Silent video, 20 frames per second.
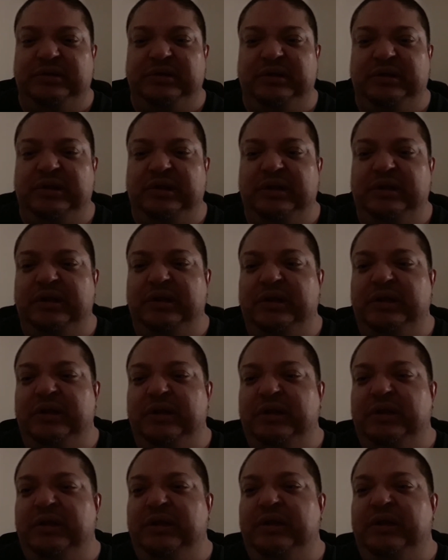
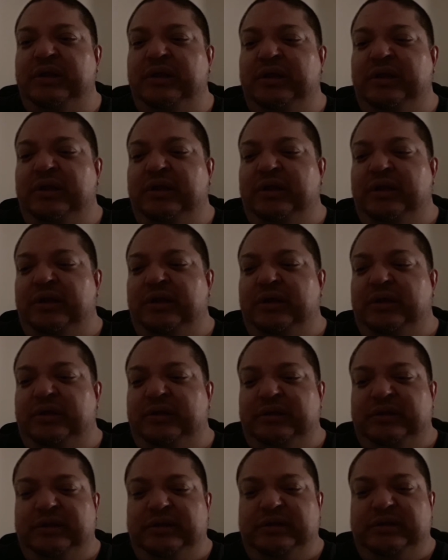No one is speaking in this clip.